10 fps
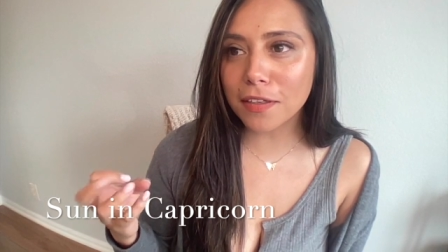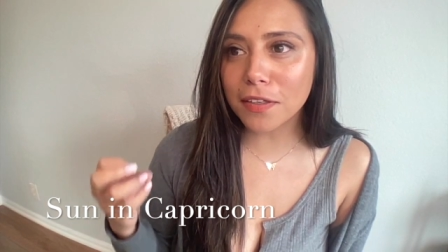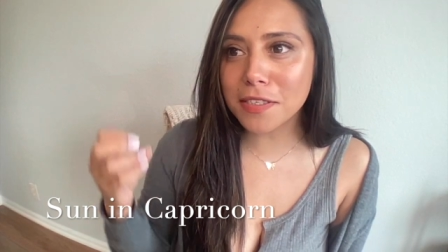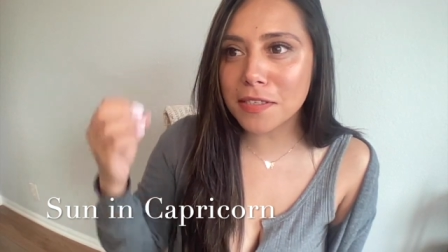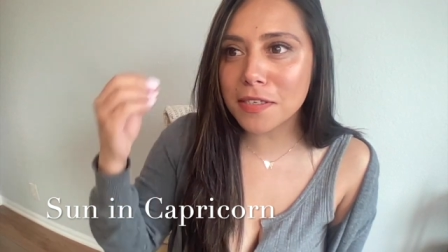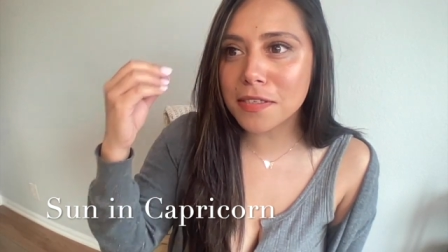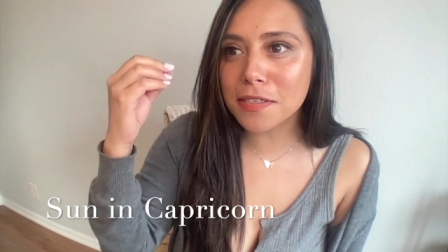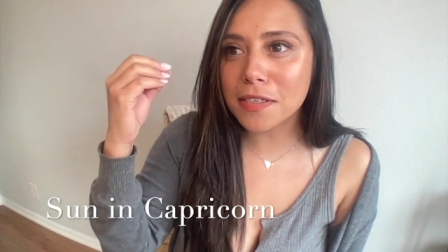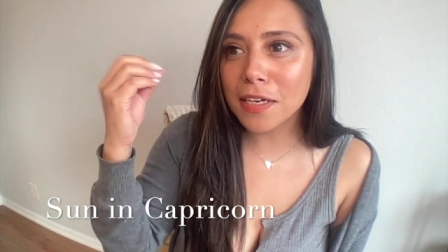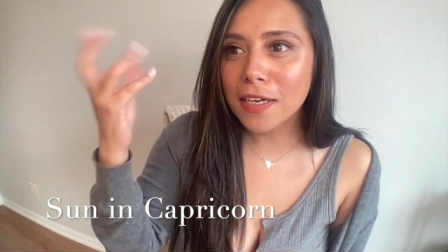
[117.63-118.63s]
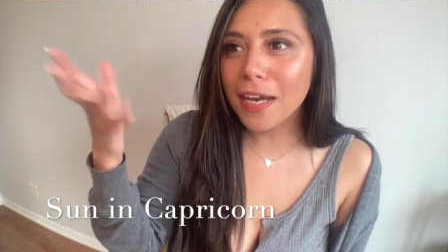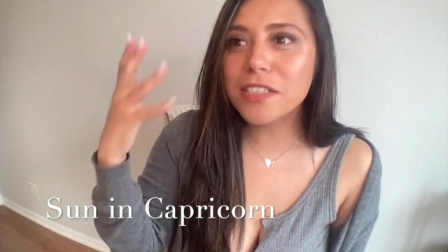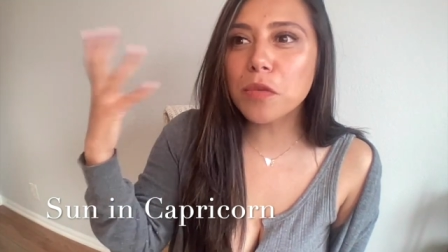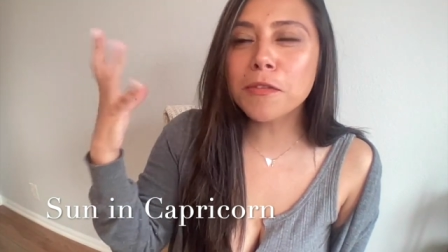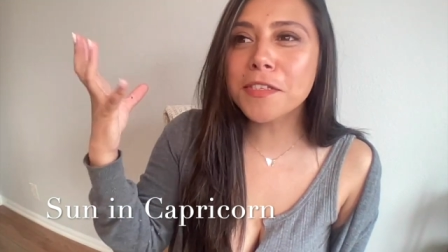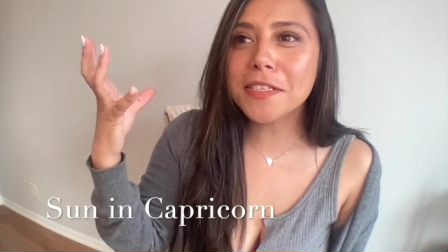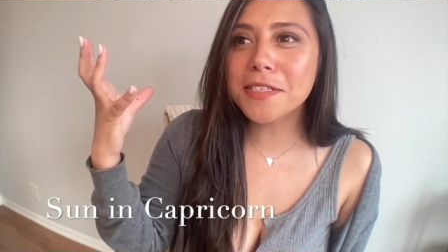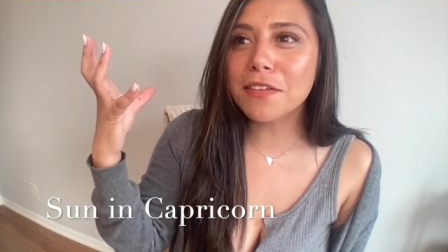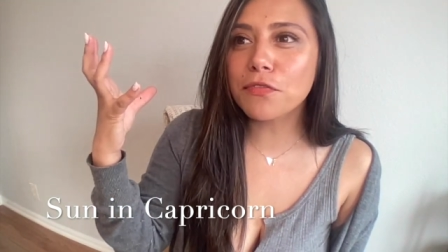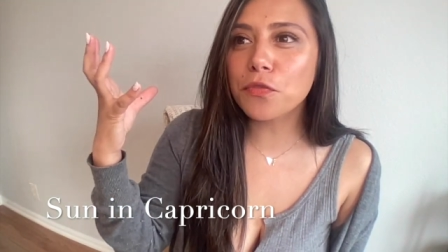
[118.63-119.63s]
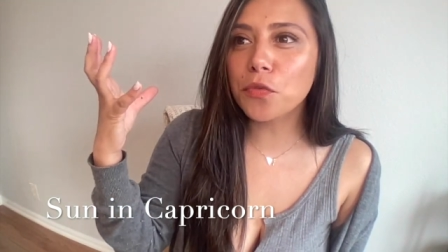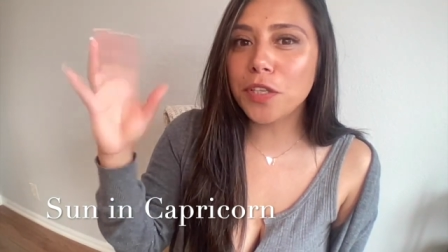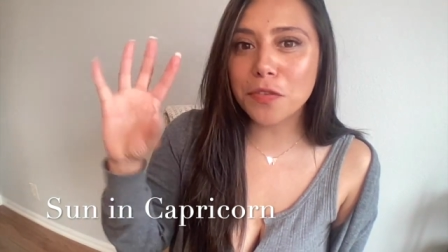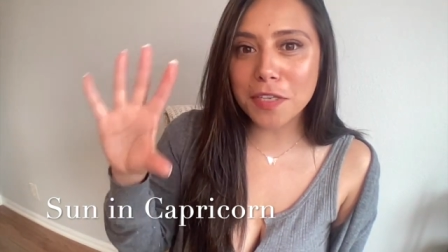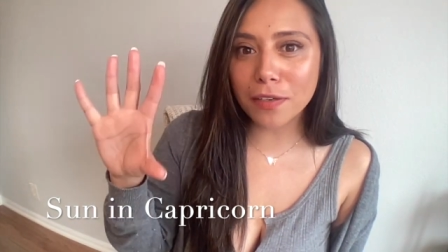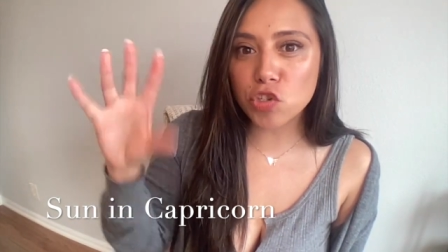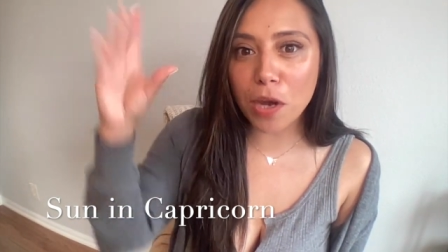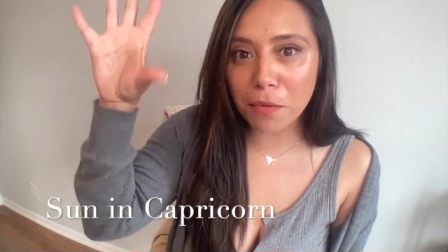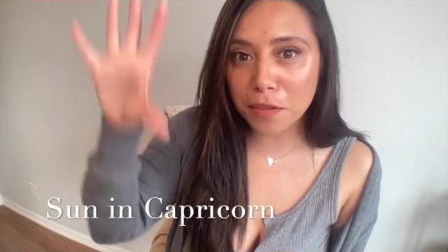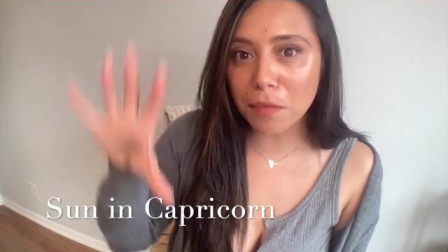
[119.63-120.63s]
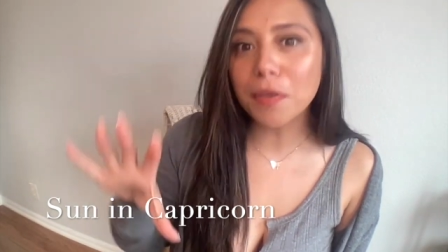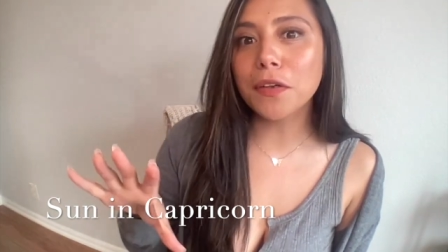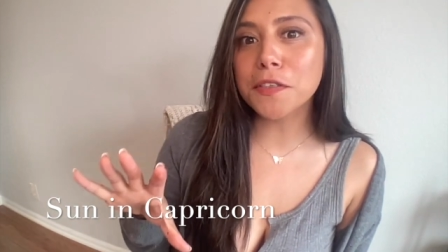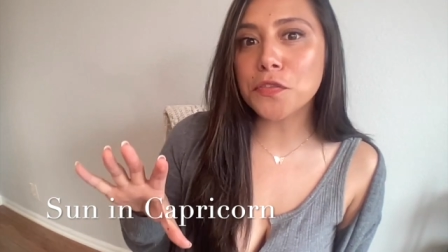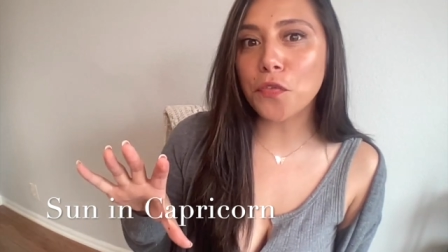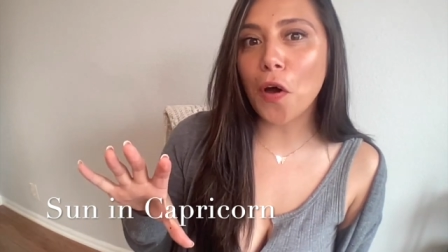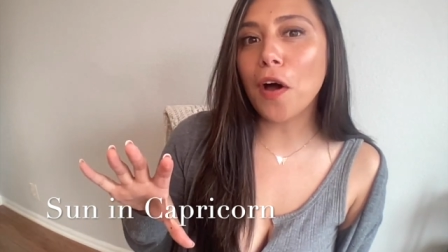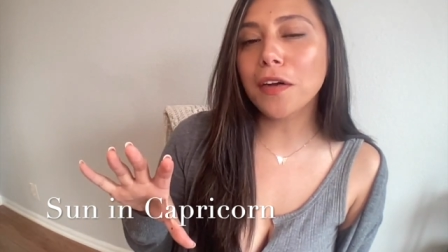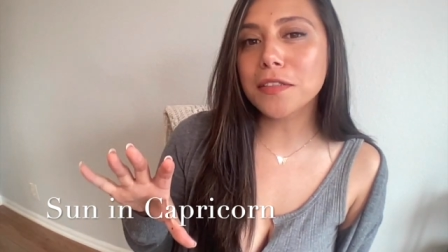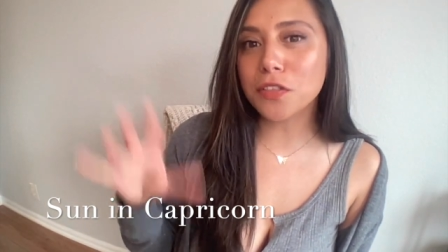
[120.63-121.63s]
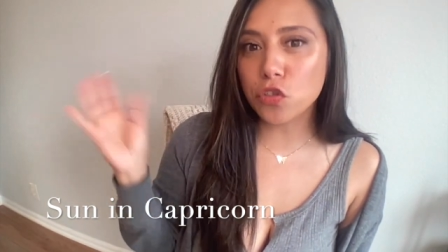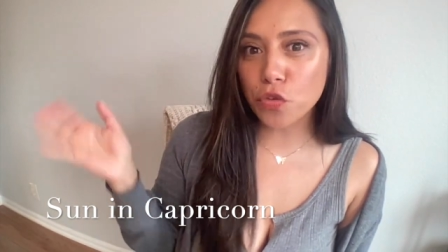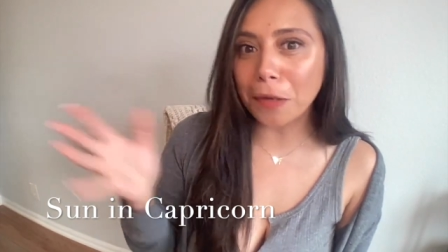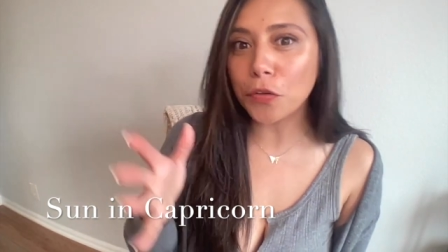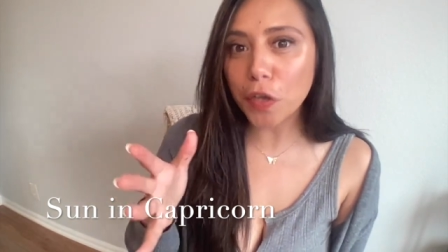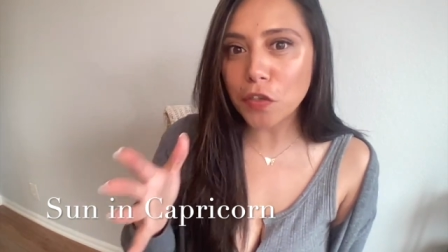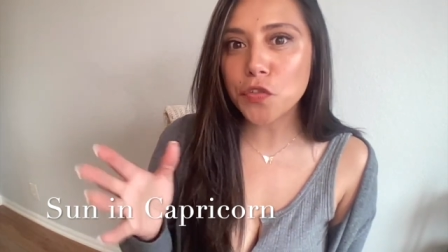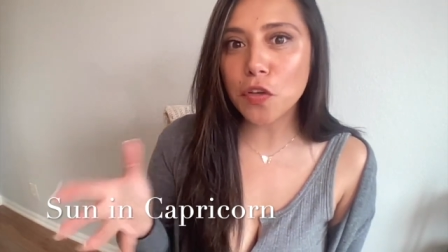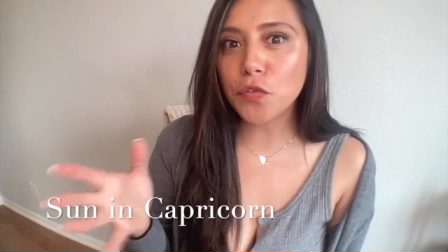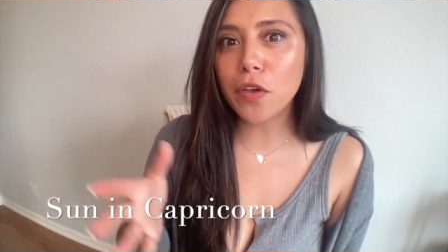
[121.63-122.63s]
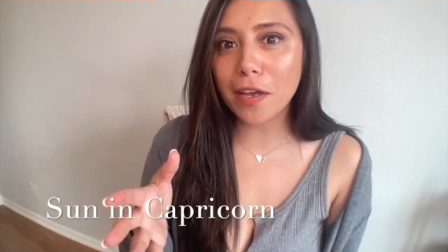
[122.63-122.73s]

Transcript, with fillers: There is this it's almost as if when you take a shower and the mirror is fogged and you try to look at yourself, you